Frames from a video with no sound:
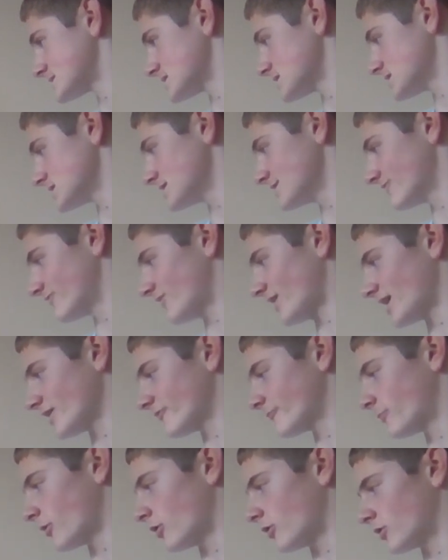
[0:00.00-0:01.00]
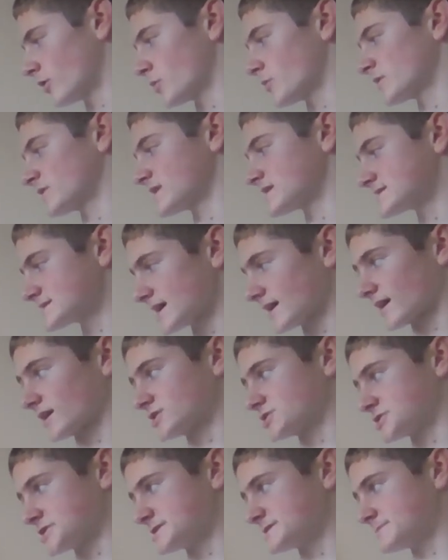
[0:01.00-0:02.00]
e5 pawn with the second
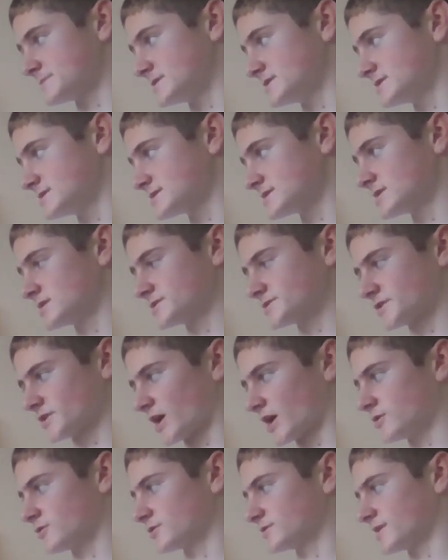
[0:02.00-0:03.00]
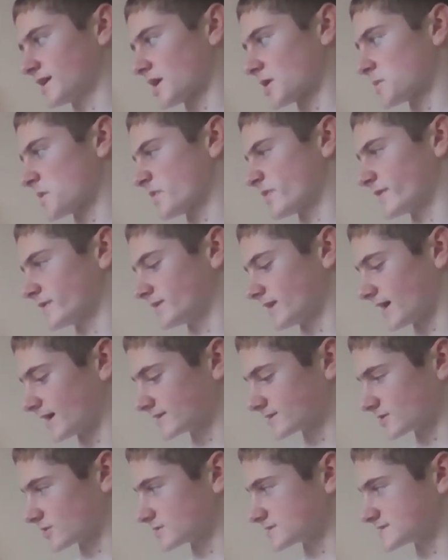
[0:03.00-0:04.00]
chess piece. So now you attack with the knight
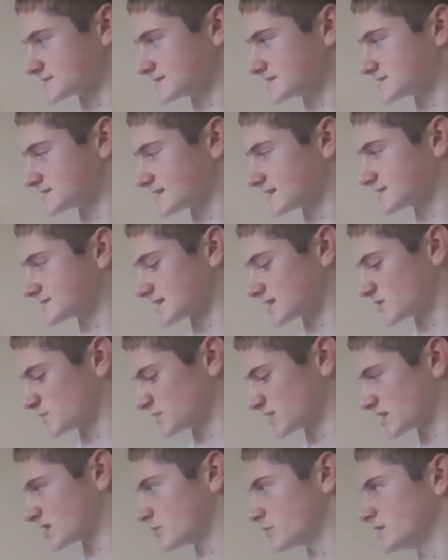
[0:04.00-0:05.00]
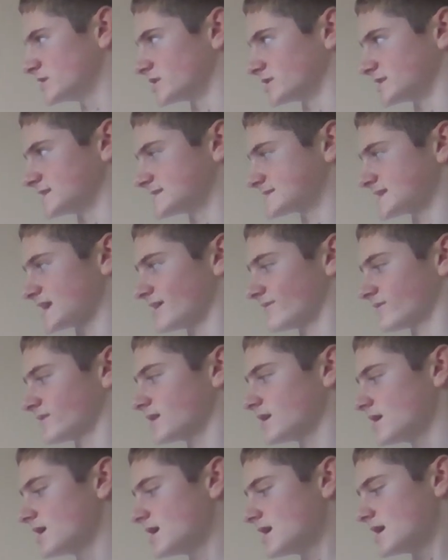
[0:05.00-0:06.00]
on c6 and with the queen on e7.
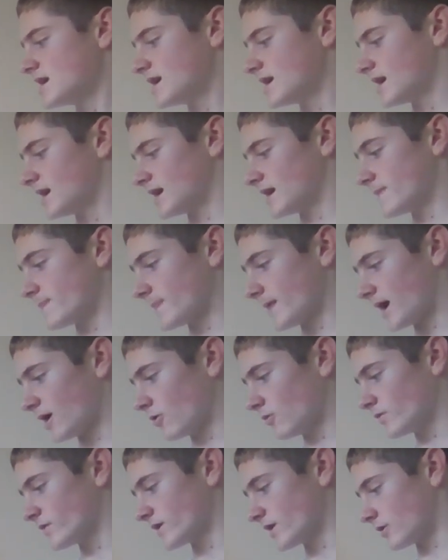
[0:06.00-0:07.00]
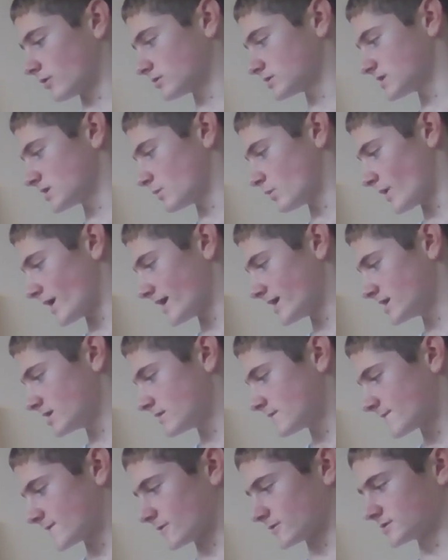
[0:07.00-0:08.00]
And now the only
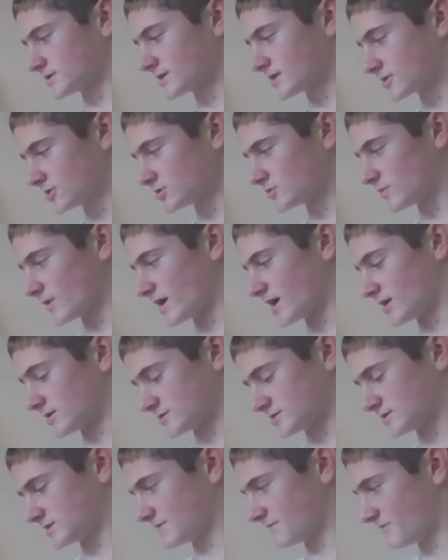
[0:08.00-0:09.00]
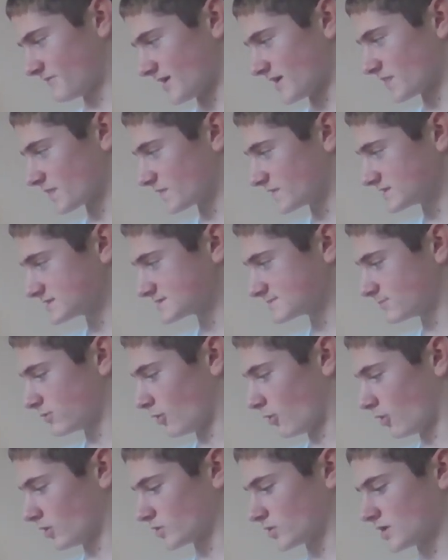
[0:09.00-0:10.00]
good way how to defend this
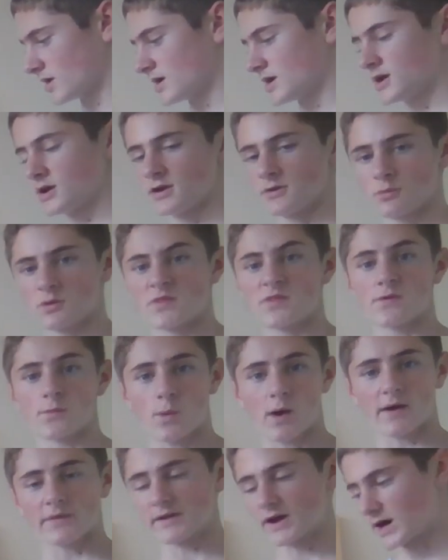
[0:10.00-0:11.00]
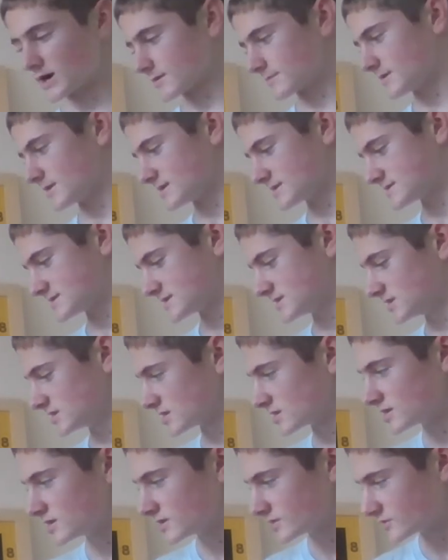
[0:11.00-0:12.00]
pawn with the white army is here to